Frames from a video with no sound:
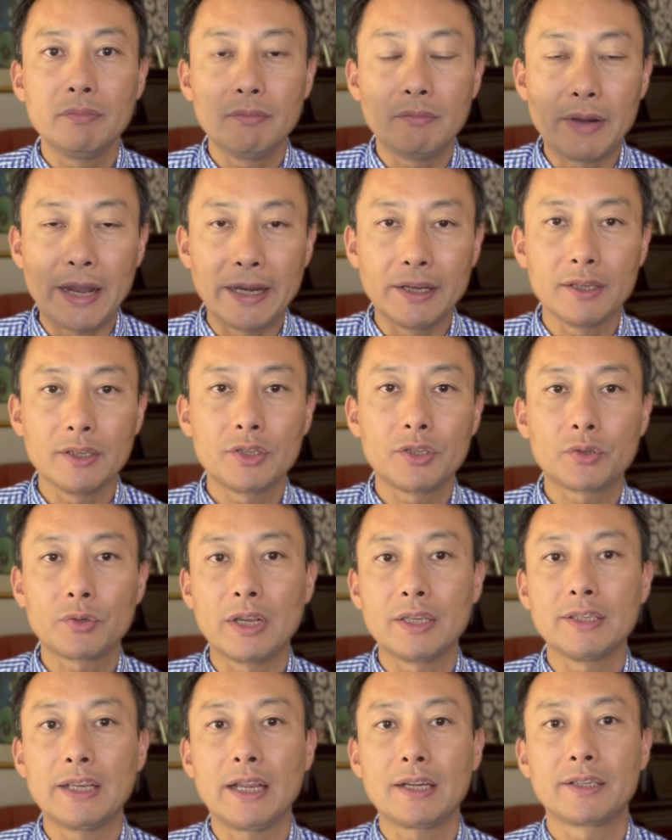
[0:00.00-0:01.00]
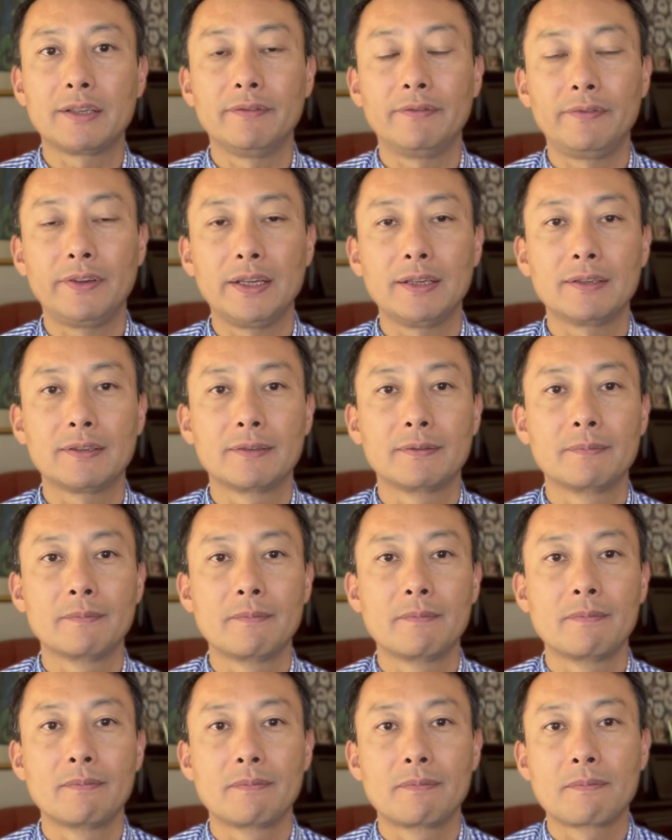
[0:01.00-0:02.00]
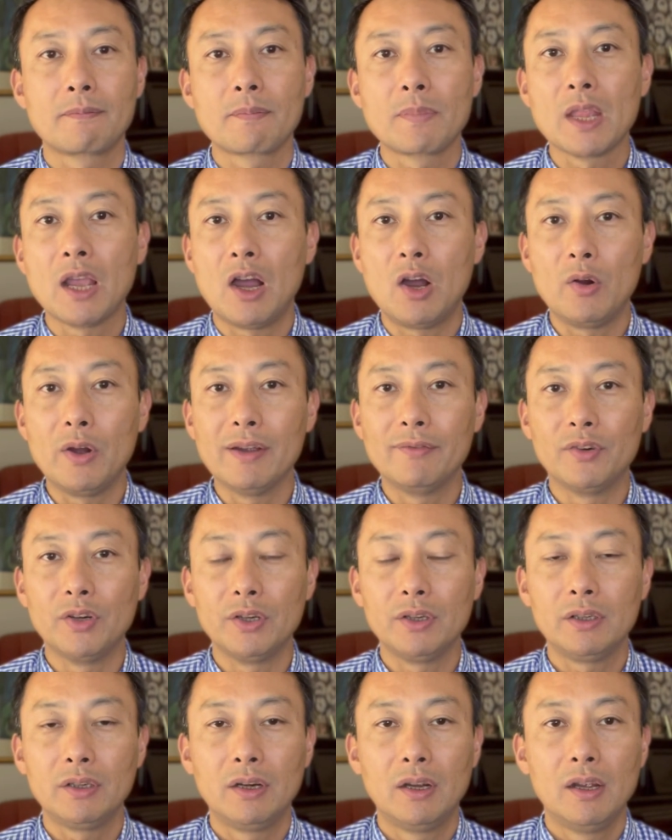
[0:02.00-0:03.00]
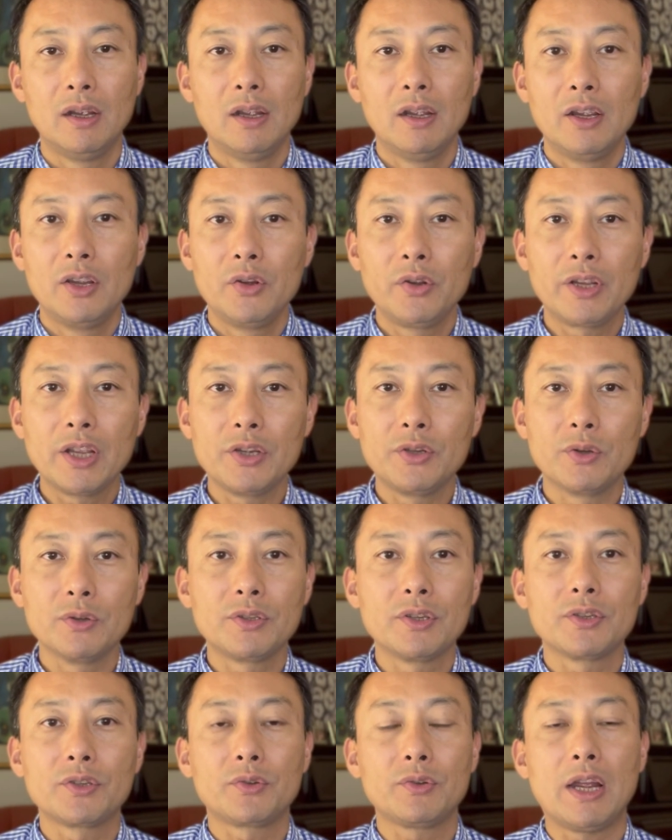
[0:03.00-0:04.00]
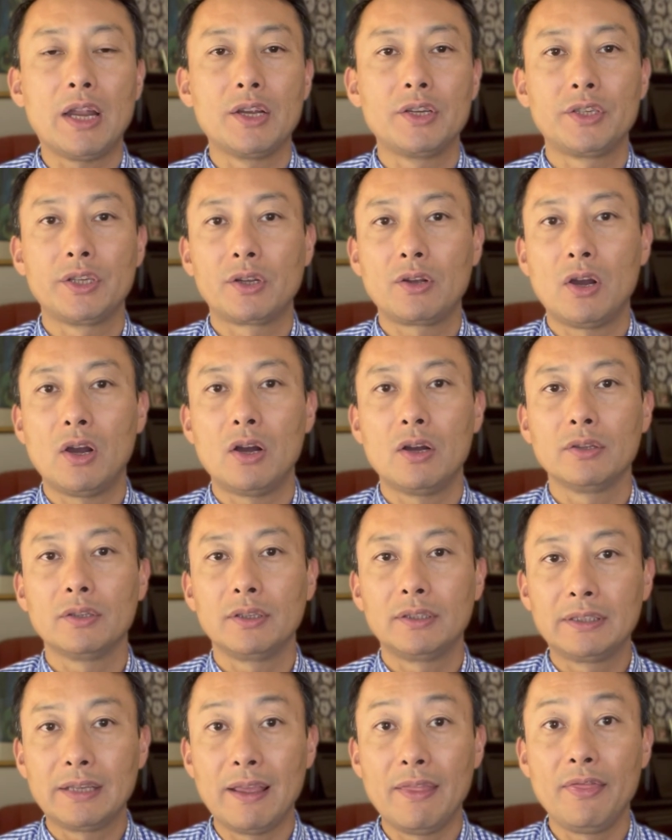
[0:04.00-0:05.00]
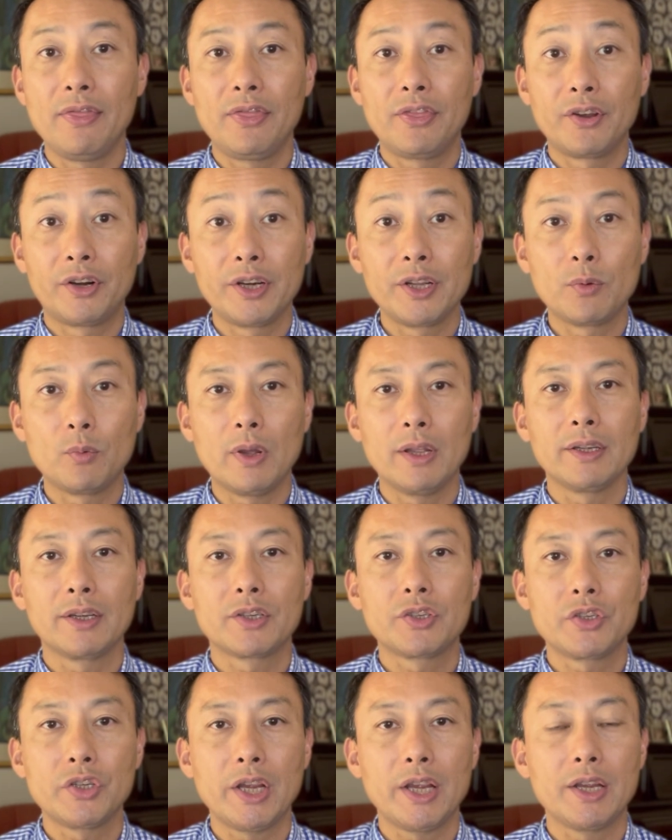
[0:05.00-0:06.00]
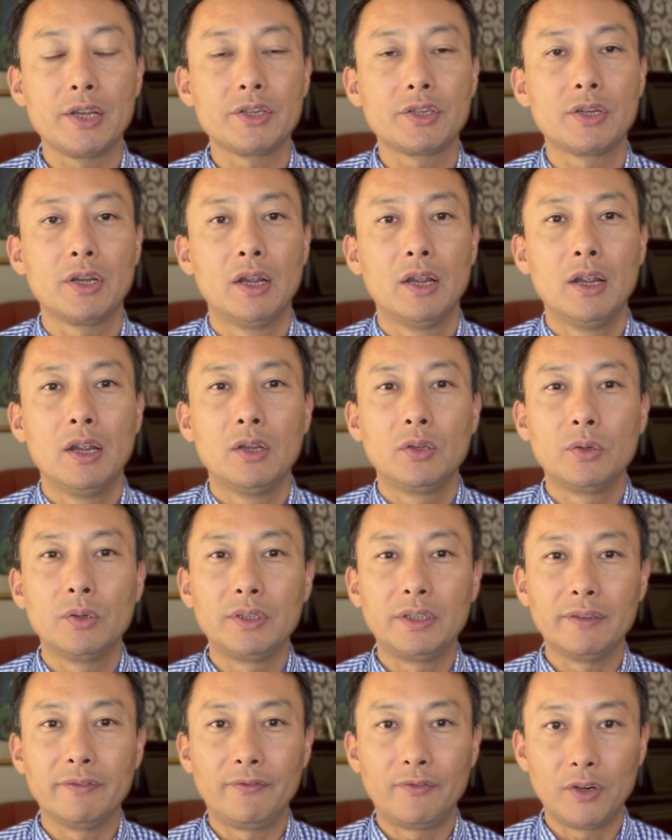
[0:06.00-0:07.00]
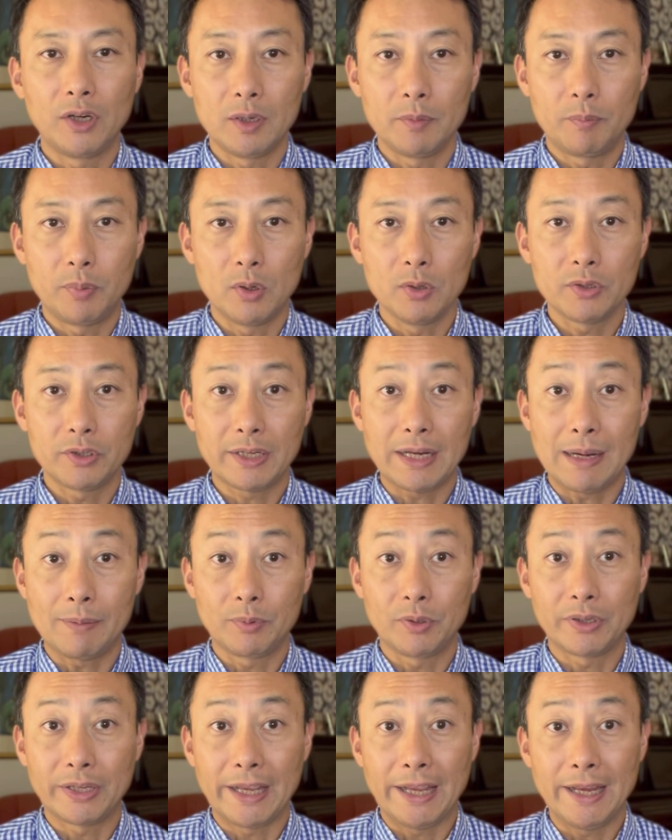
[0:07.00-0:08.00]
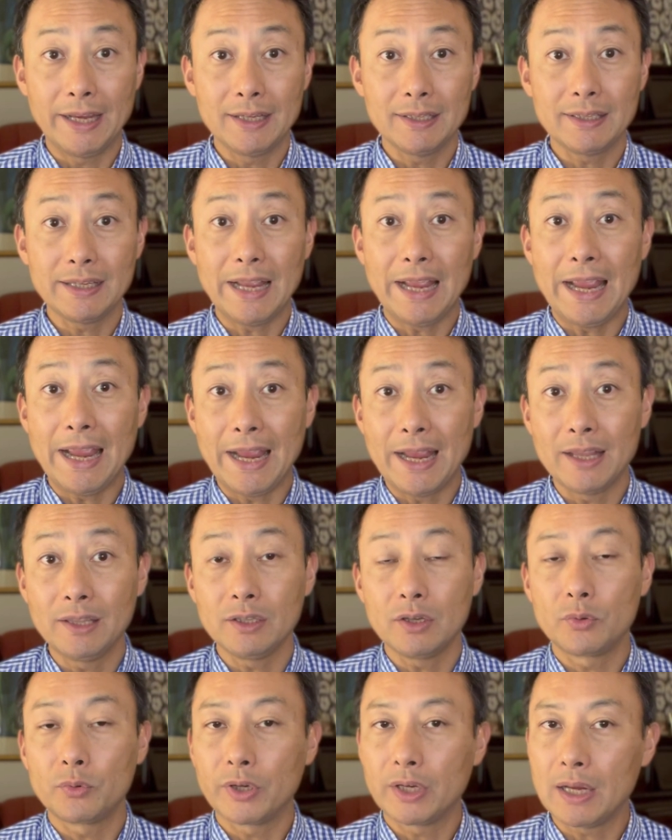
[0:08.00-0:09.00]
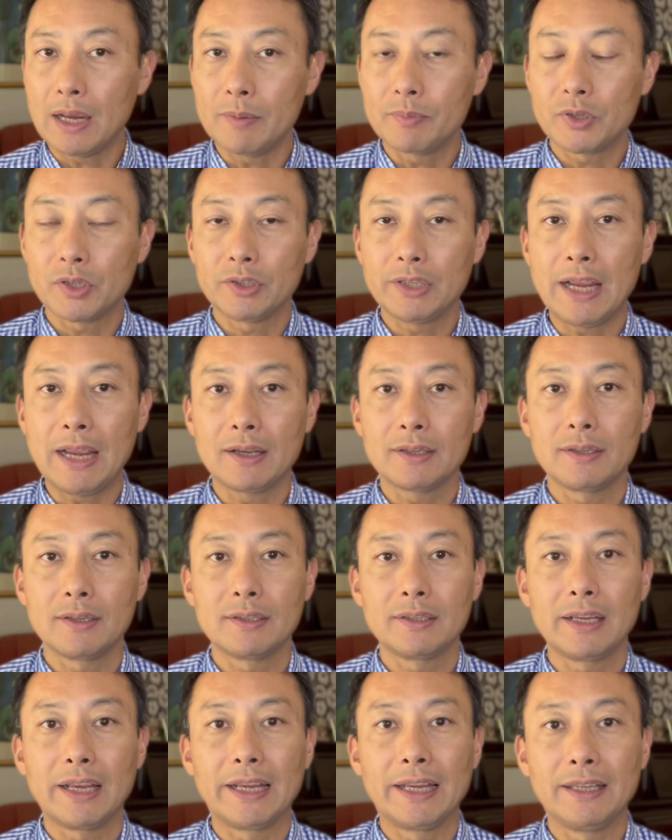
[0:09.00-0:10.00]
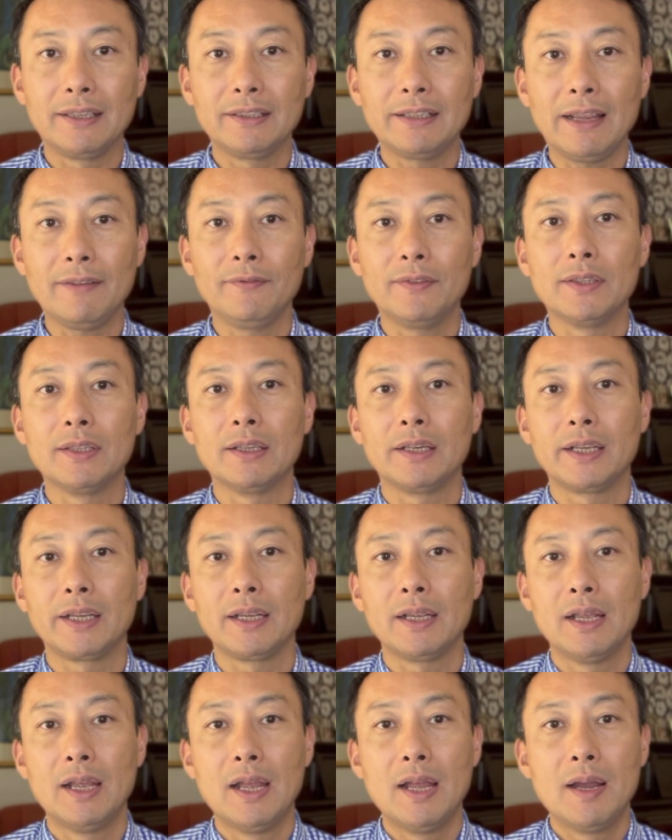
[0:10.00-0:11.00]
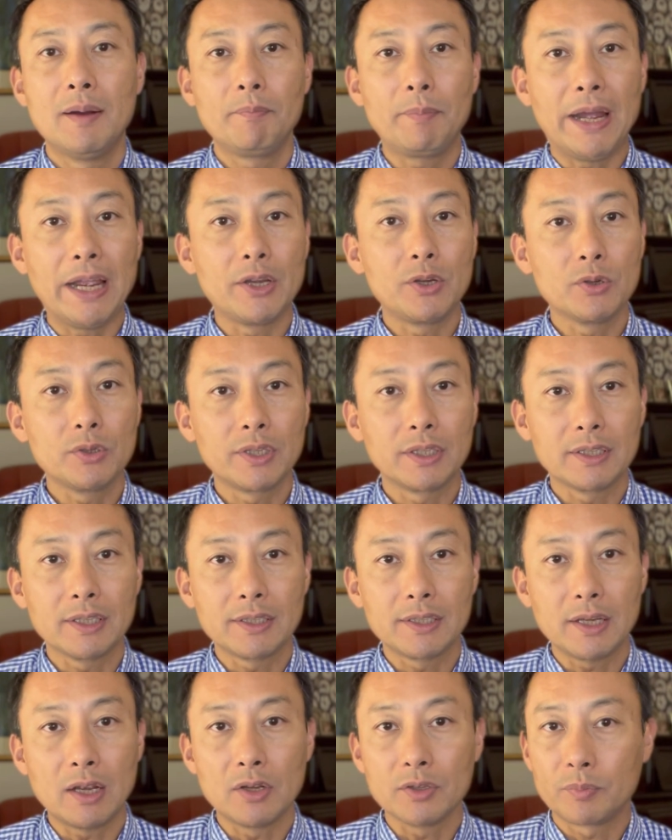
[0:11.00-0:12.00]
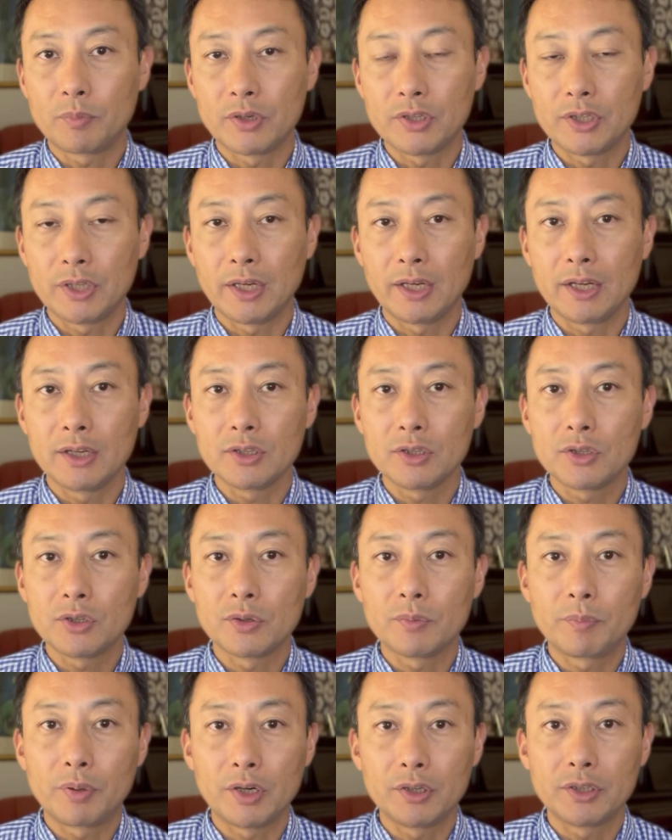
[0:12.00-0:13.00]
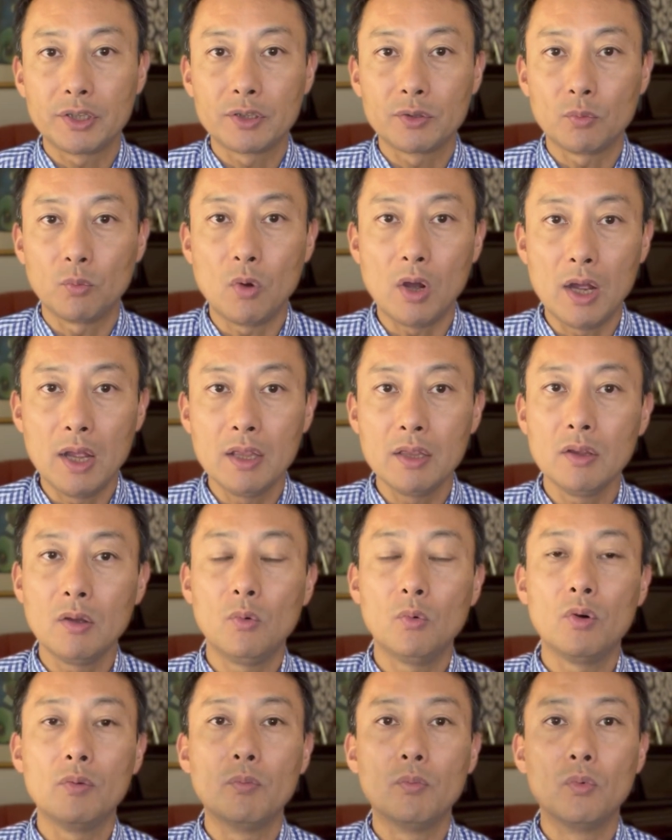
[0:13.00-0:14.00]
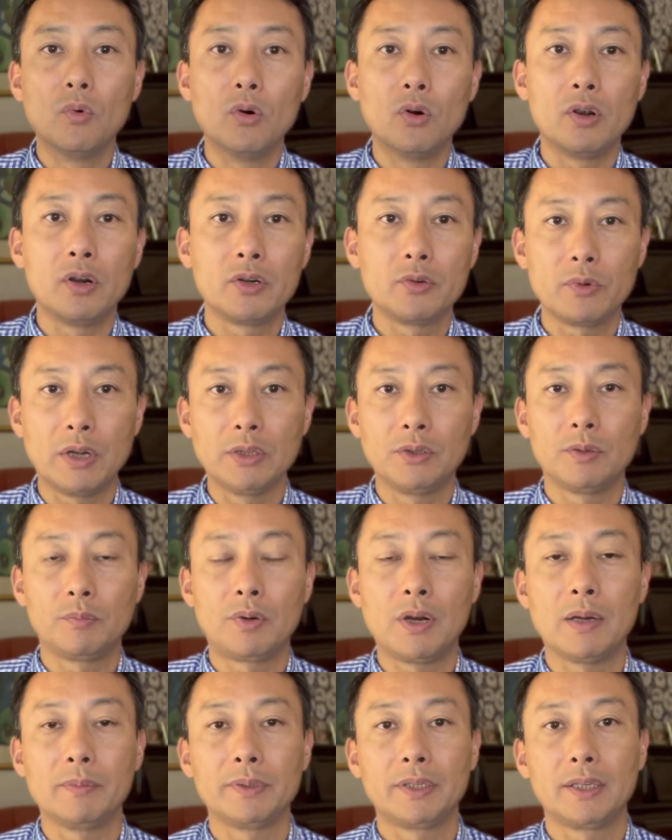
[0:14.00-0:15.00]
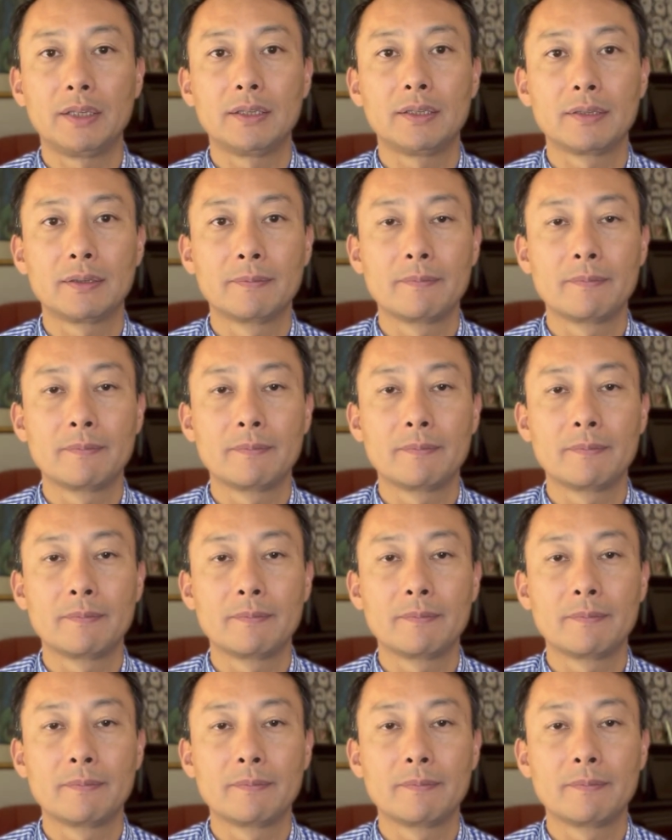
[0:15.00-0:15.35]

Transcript: minus transaction fees. However, you can use a strategy called 1031 exchange to defer both capital gains and recapture taxes indefinitely by using the sales proceedings to purchase one or more rental properties.